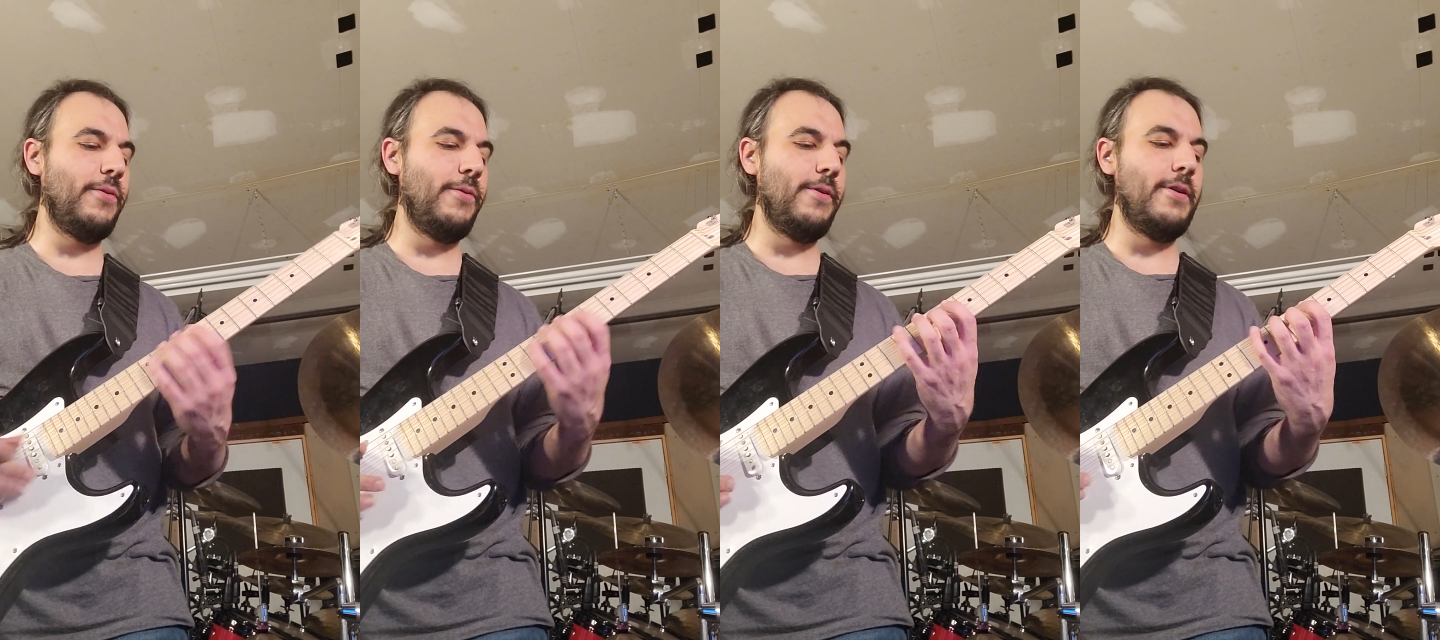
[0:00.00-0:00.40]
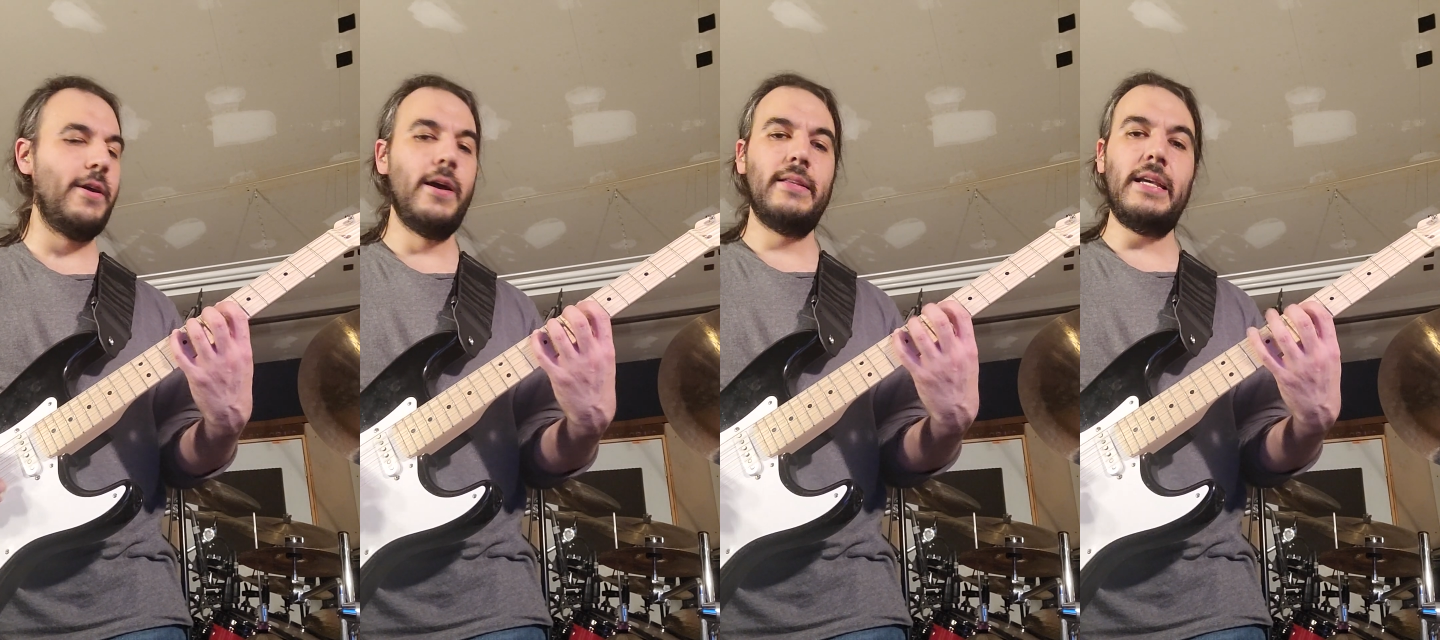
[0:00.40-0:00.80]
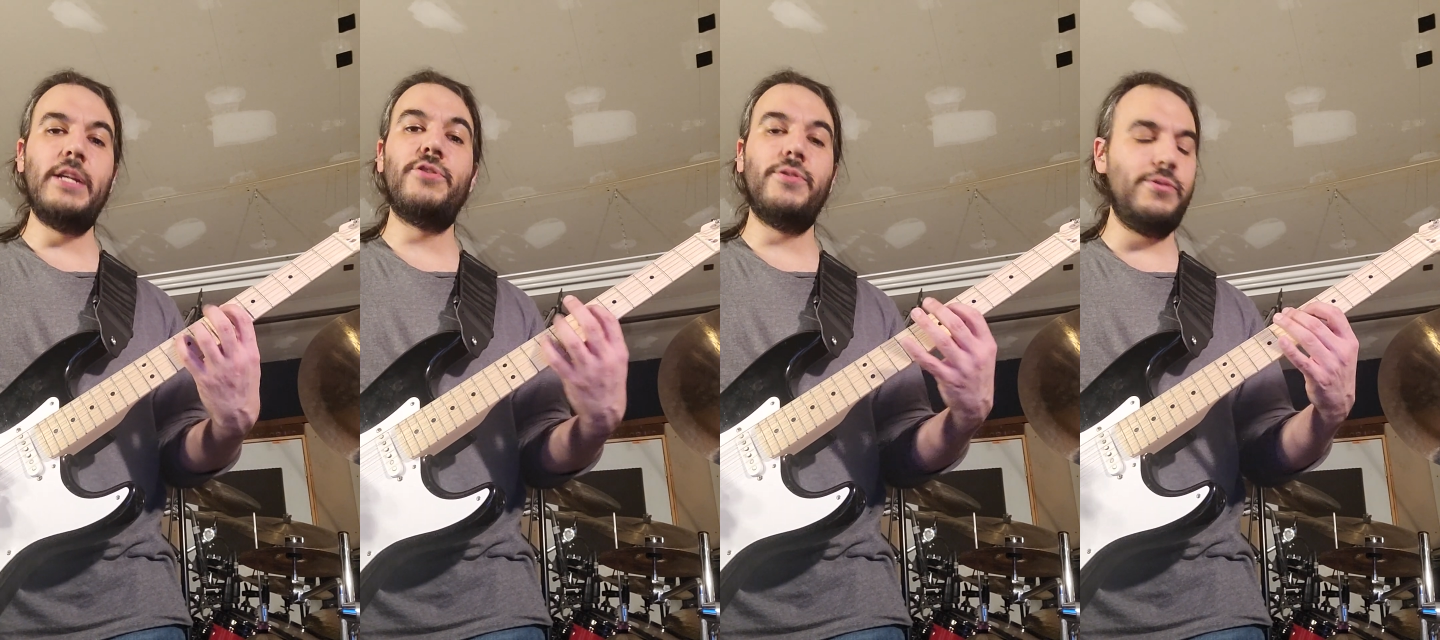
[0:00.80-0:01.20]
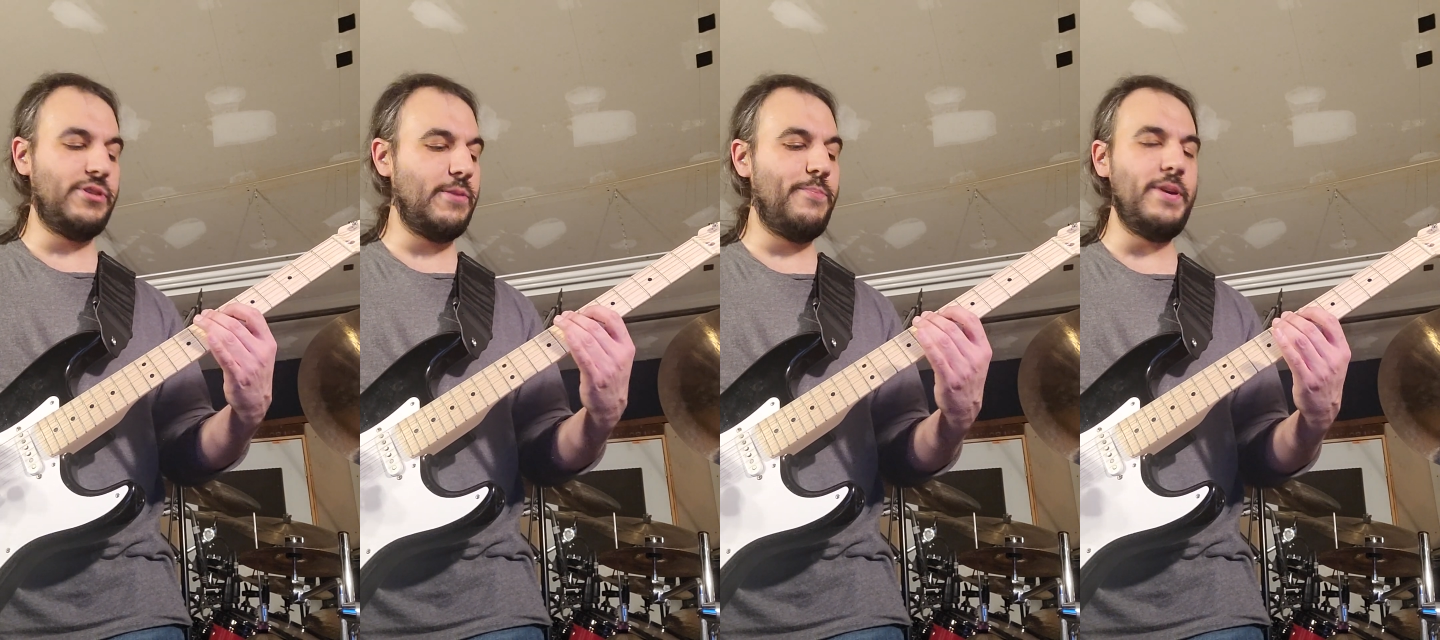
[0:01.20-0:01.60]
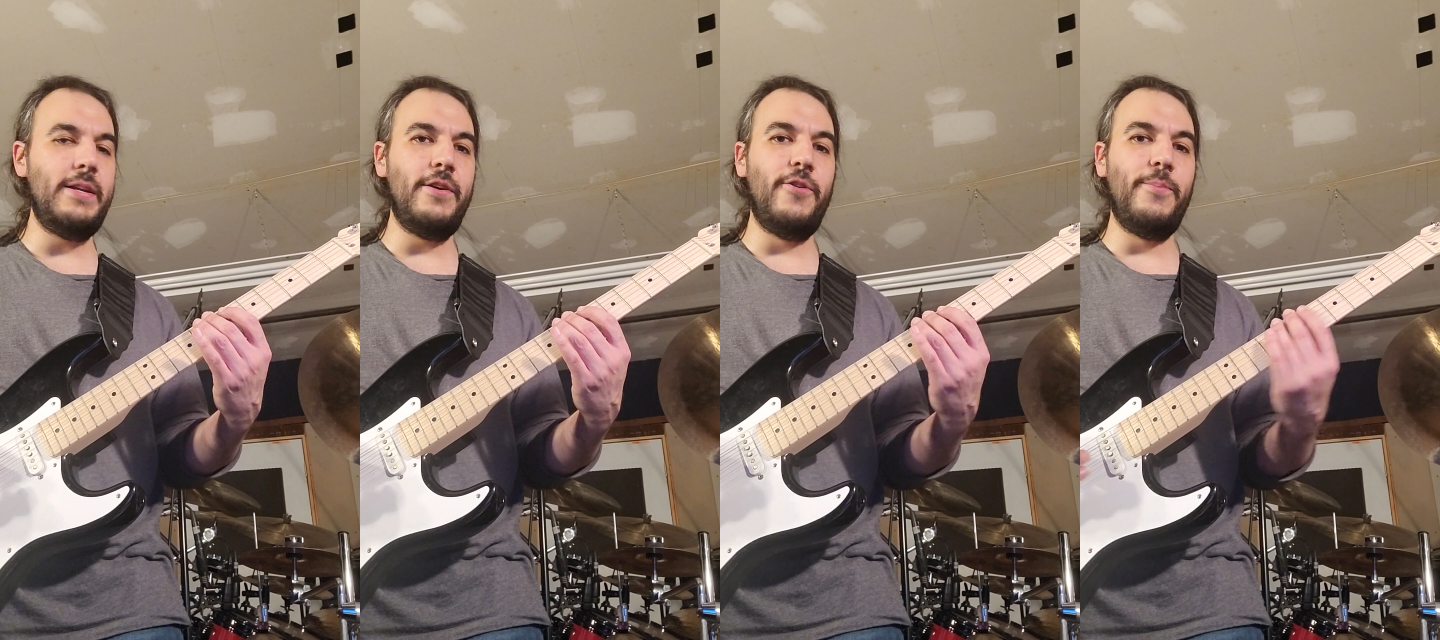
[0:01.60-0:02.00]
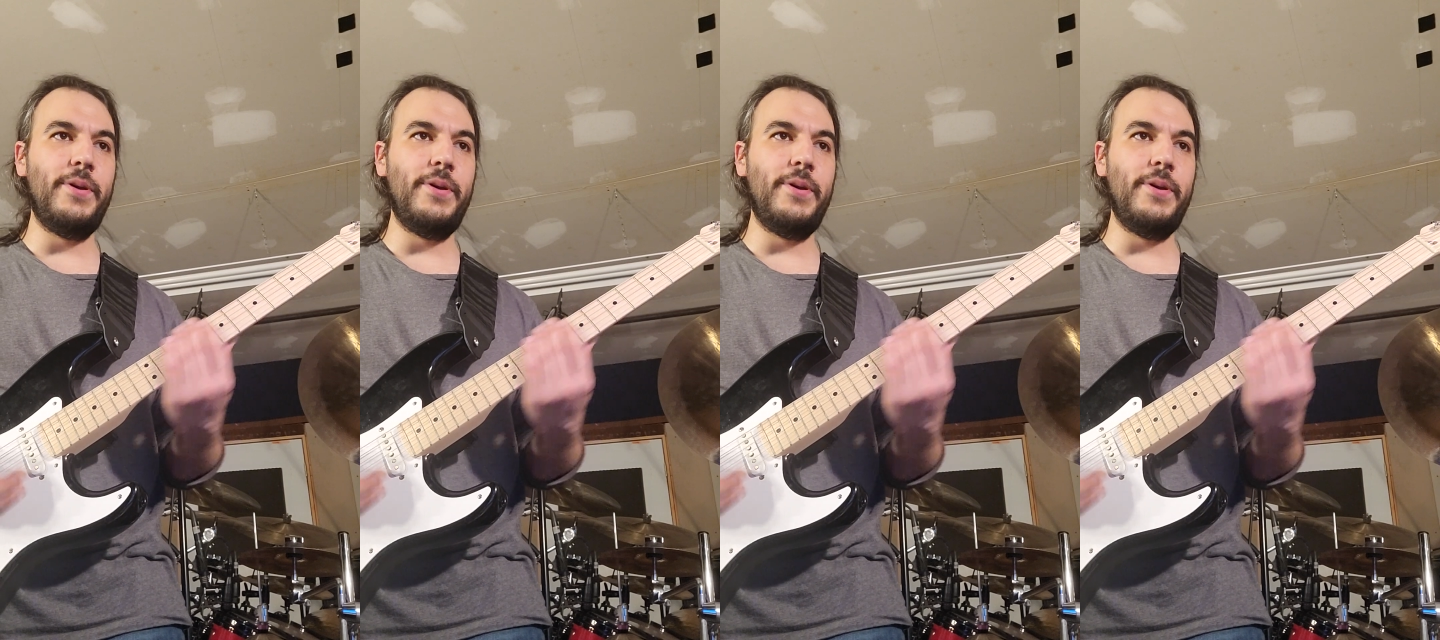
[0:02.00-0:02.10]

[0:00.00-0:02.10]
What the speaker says: chord to introduce the B note,